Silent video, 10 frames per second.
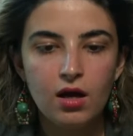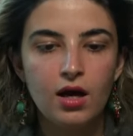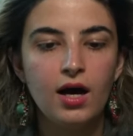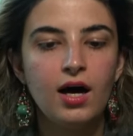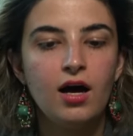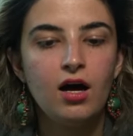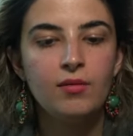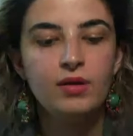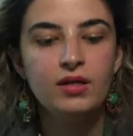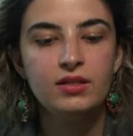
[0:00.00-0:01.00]

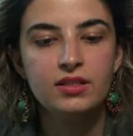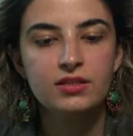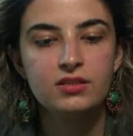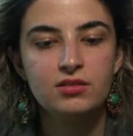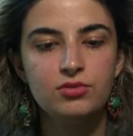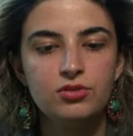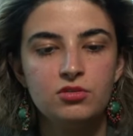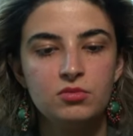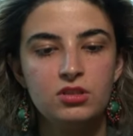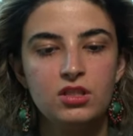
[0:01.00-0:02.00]
Um, there seems to
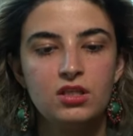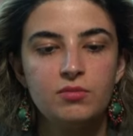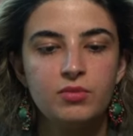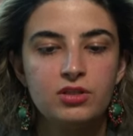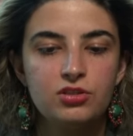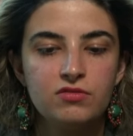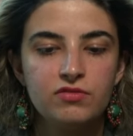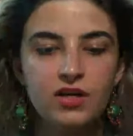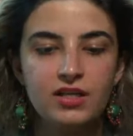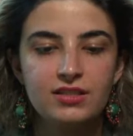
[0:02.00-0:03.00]
be a bunch of
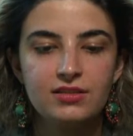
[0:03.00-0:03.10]
fight